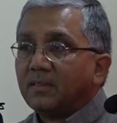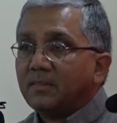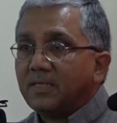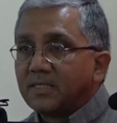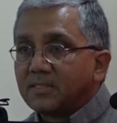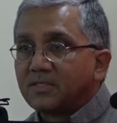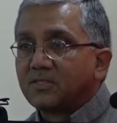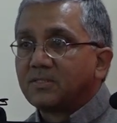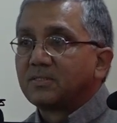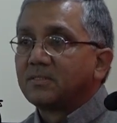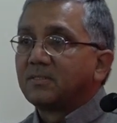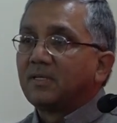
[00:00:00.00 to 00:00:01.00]

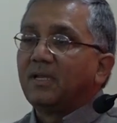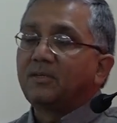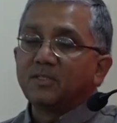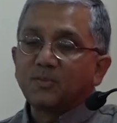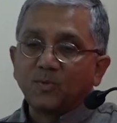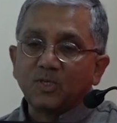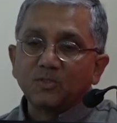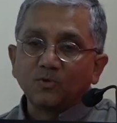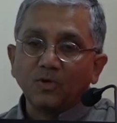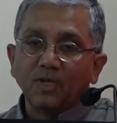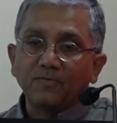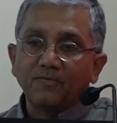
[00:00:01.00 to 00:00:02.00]
this interdisciplinary
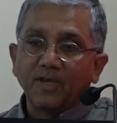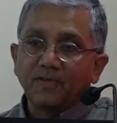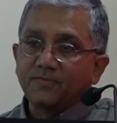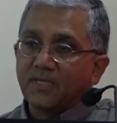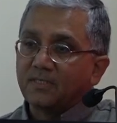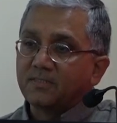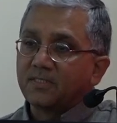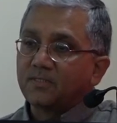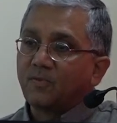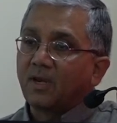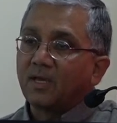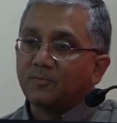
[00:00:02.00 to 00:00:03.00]
school of life sciences
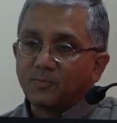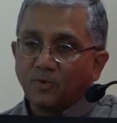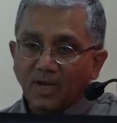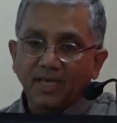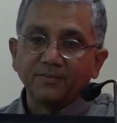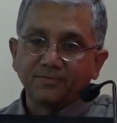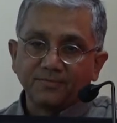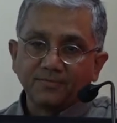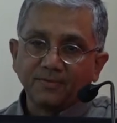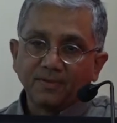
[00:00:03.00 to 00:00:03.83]
will come to life